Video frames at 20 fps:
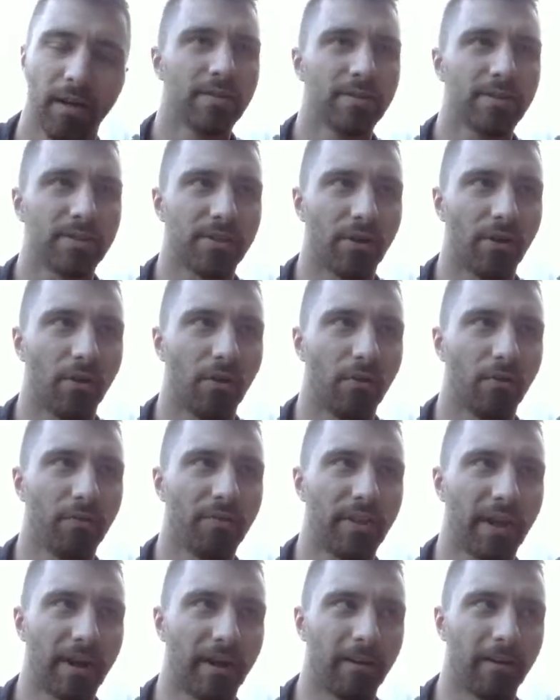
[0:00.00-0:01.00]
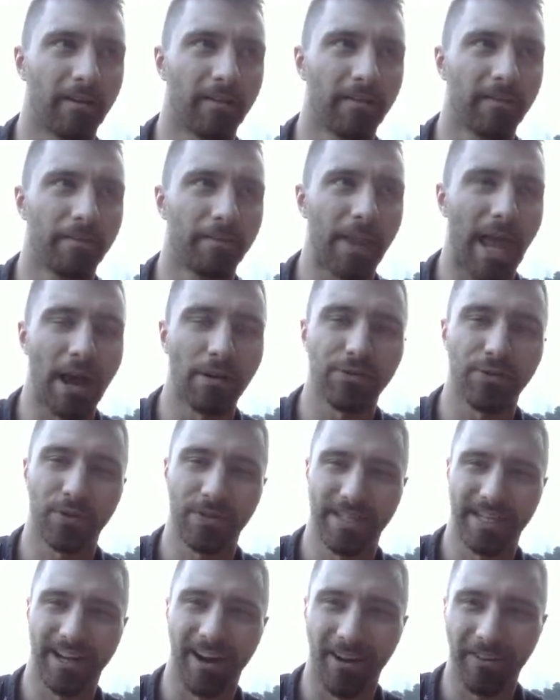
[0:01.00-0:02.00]
So they're
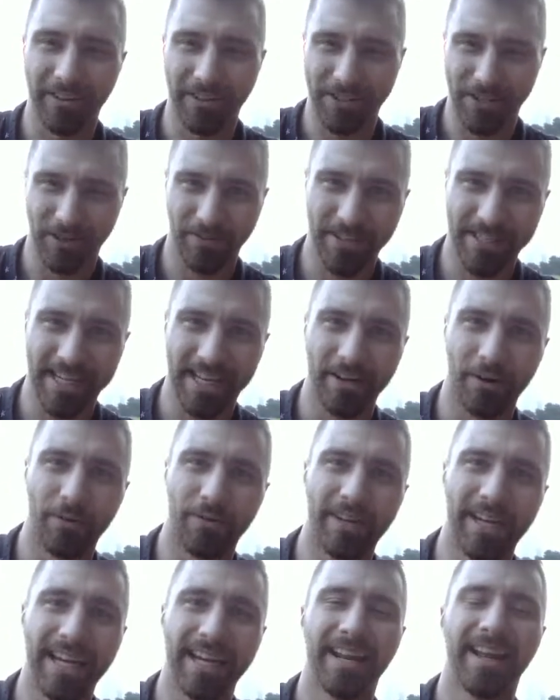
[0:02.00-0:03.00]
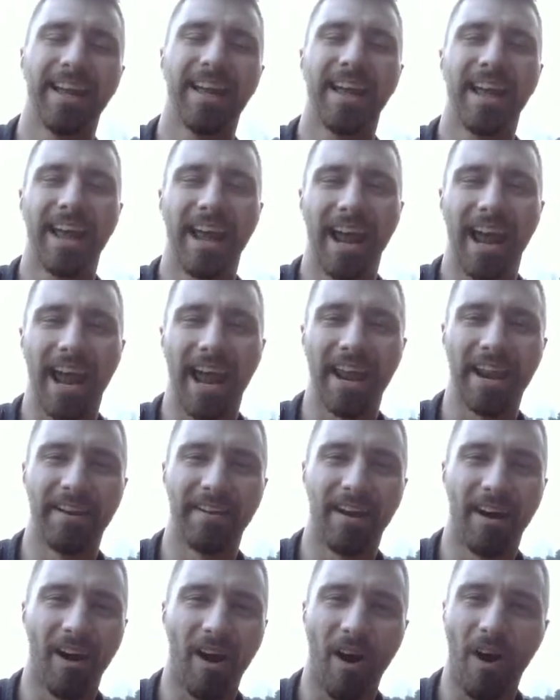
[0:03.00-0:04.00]
outsourcing all the servers they don't need
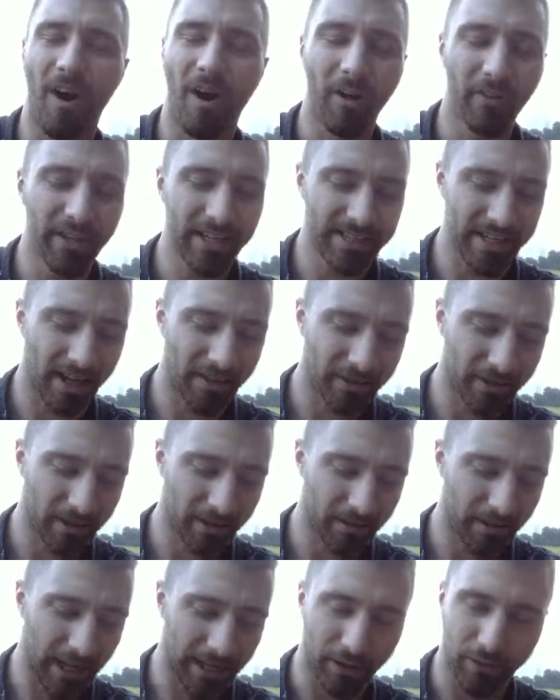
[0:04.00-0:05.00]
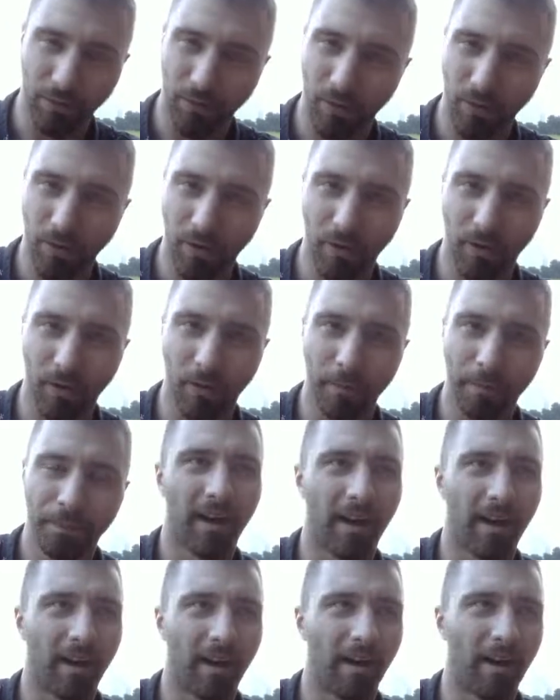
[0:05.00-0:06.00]
and all these other like Google,
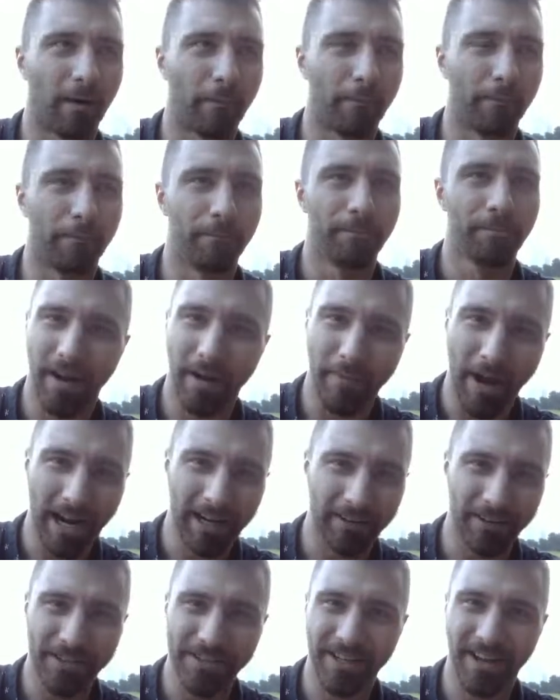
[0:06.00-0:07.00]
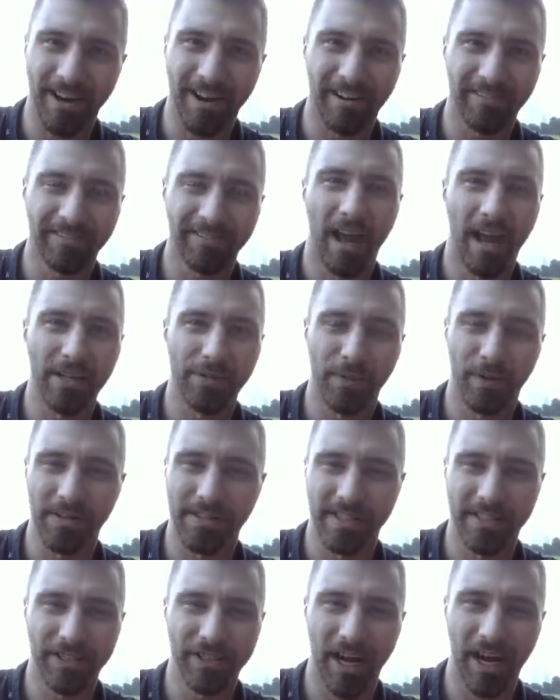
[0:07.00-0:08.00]
um, Microsoft, as well
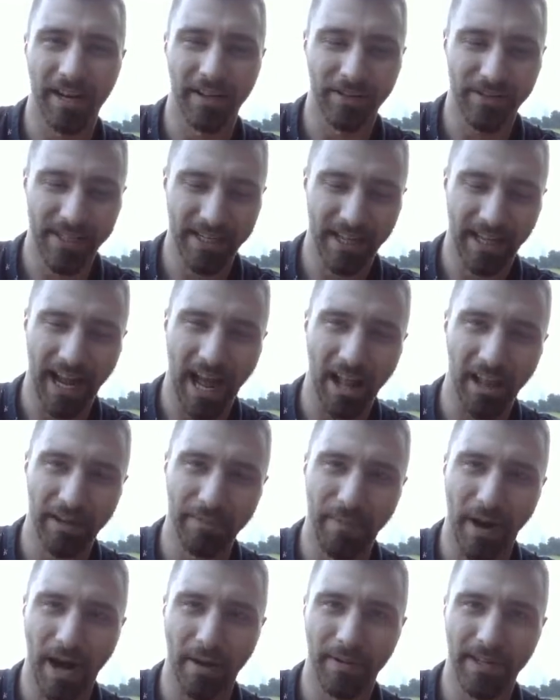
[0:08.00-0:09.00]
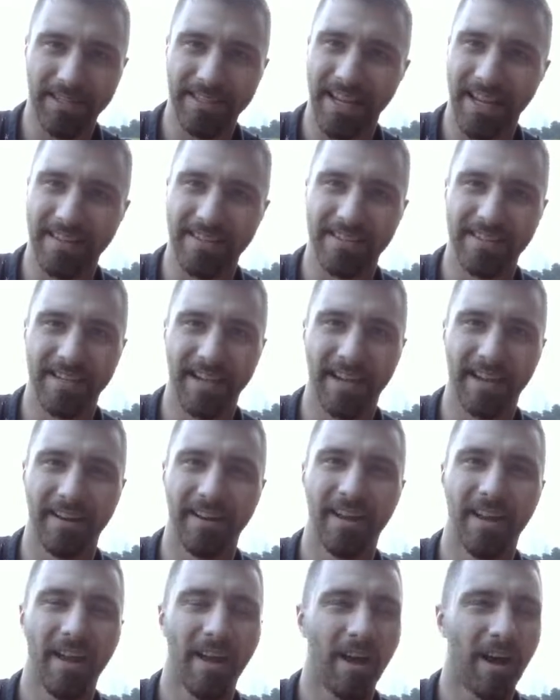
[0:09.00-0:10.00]
as in China, you see like Alibaba, Tencent,
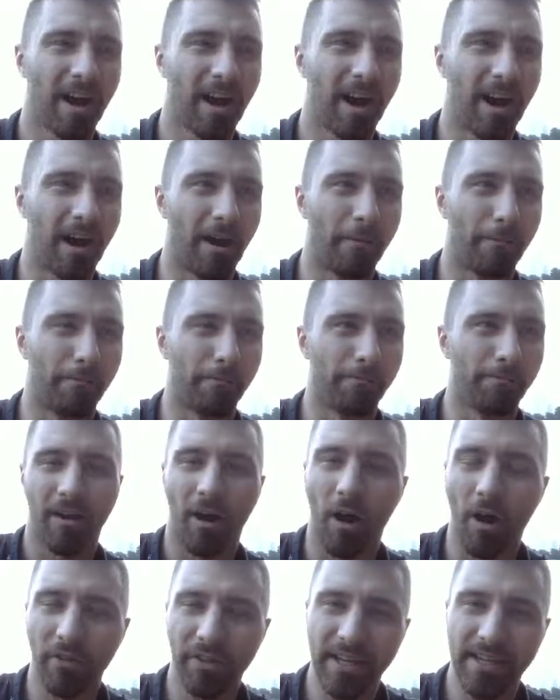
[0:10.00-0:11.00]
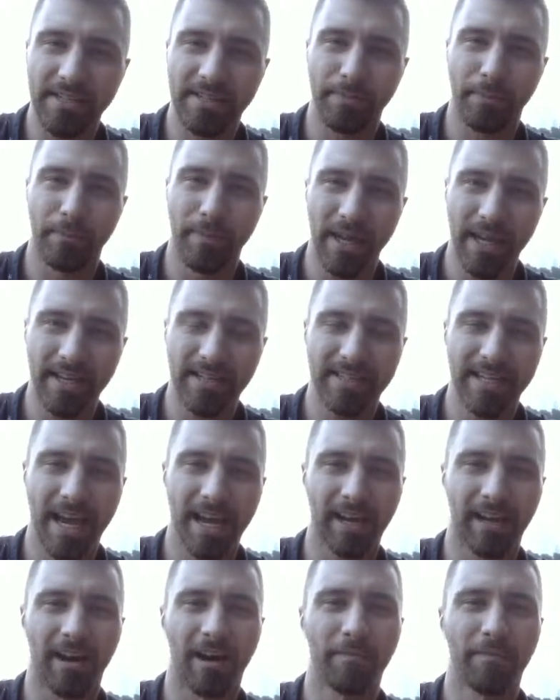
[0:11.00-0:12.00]
um, all these big
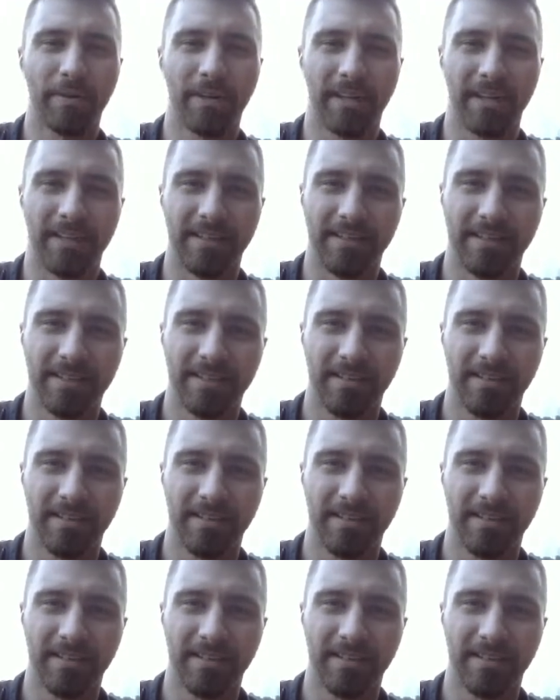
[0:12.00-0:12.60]
tech companies